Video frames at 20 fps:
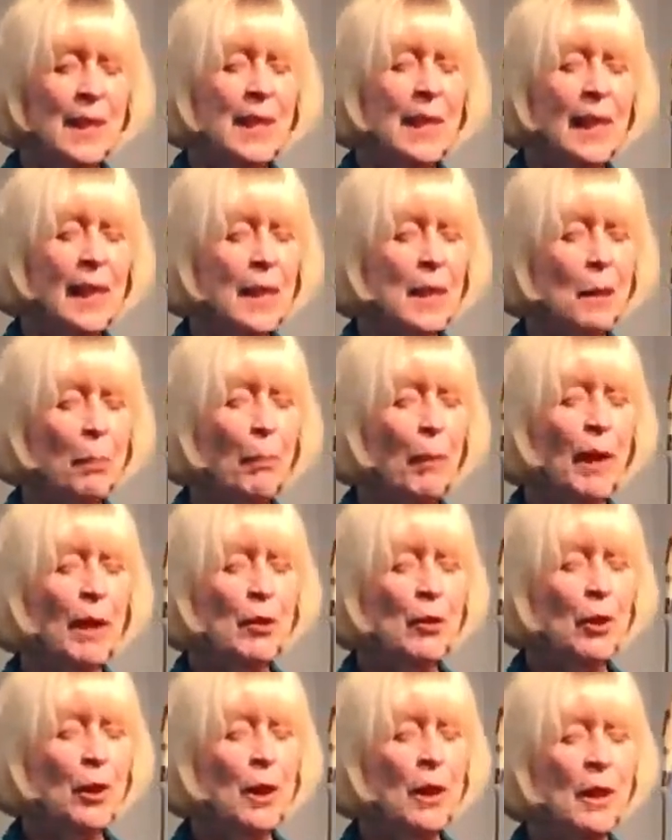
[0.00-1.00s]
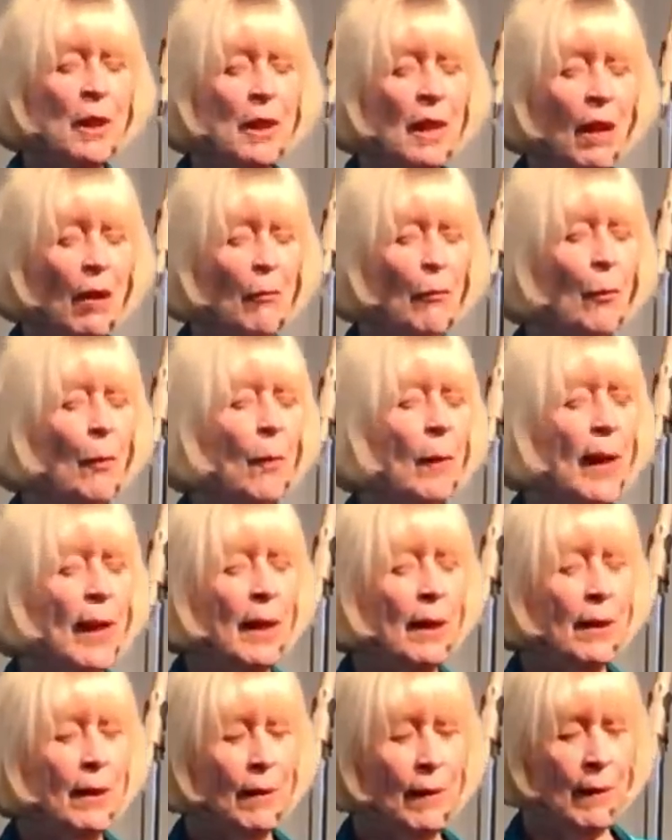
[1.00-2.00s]
an expression of
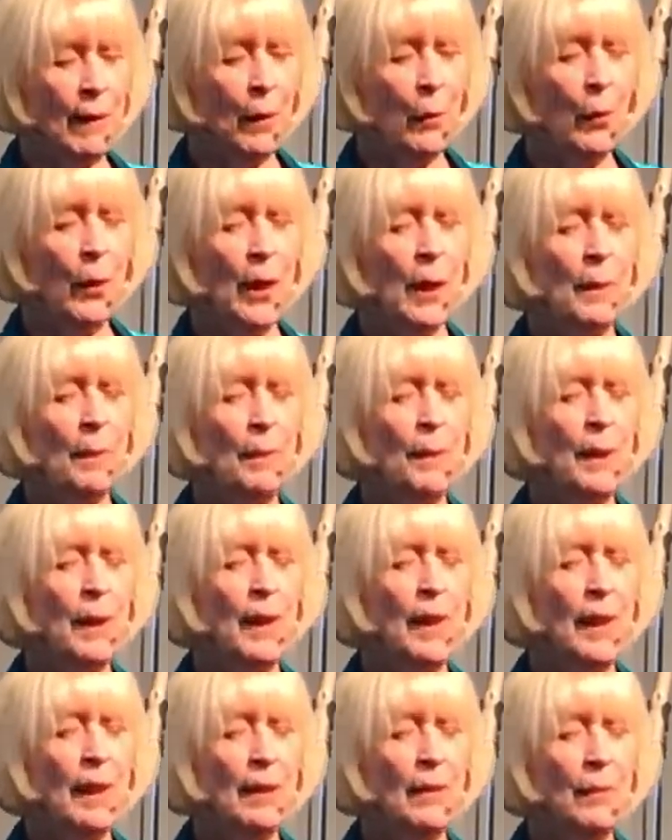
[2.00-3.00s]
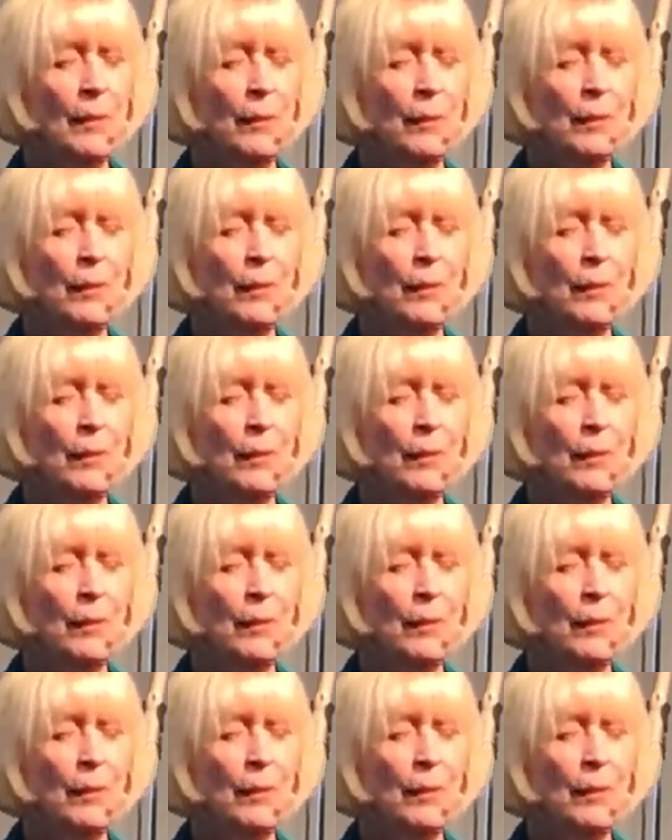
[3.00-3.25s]
wealth and well-being.